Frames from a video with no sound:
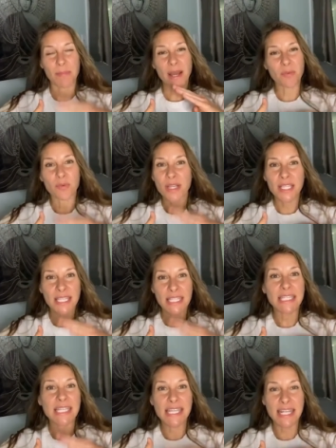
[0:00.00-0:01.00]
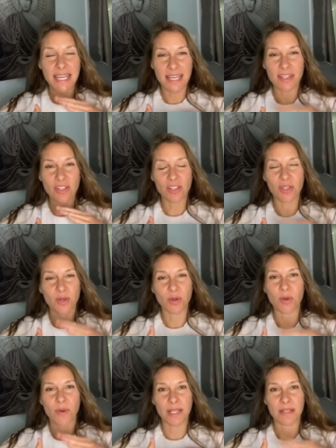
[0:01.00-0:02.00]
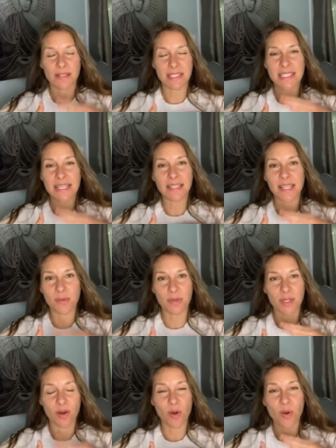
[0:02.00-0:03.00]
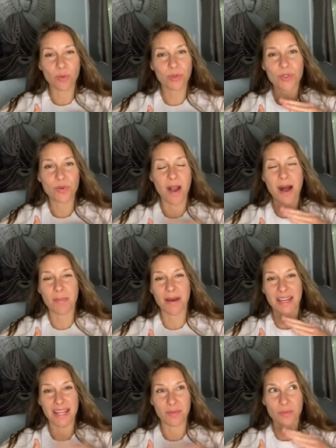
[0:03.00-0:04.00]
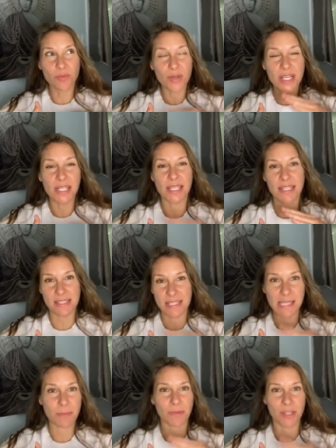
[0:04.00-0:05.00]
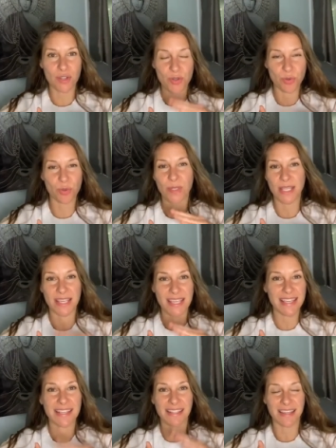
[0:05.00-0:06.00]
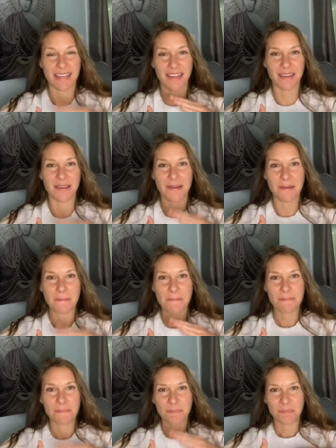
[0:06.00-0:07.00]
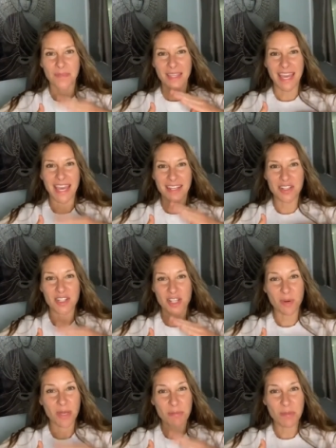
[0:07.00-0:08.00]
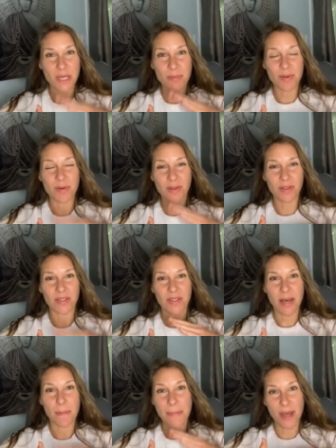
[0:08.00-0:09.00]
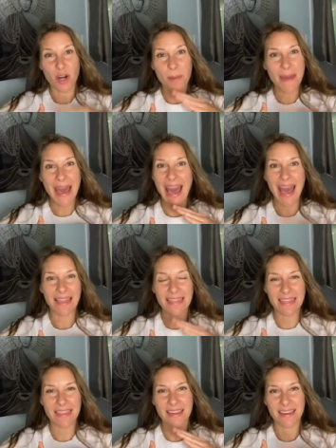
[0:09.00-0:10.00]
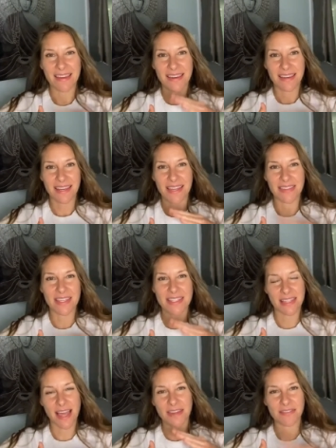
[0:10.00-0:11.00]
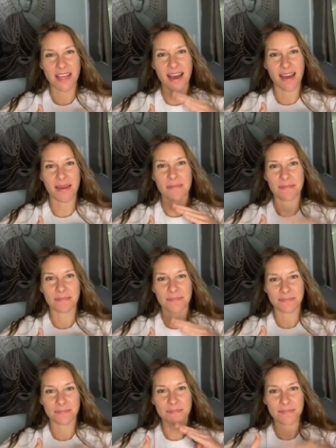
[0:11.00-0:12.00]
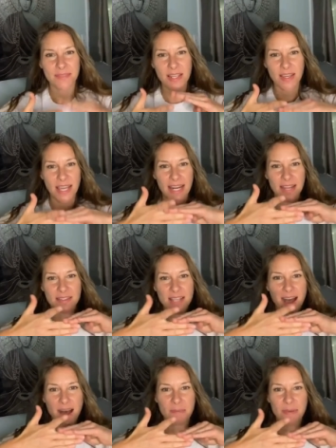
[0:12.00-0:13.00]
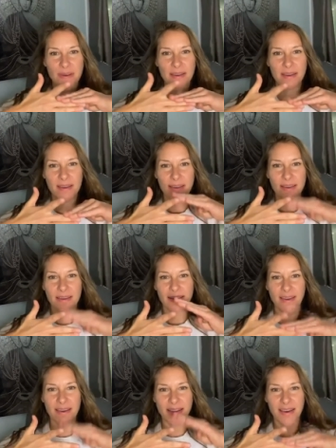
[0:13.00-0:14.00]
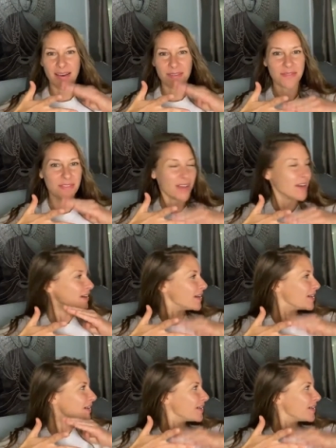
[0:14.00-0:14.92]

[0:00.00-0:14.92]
by really leaning into and dealing with our own trauma and really deeply, truly healing and showing people a better path in this lifetime. Okay, now top of the,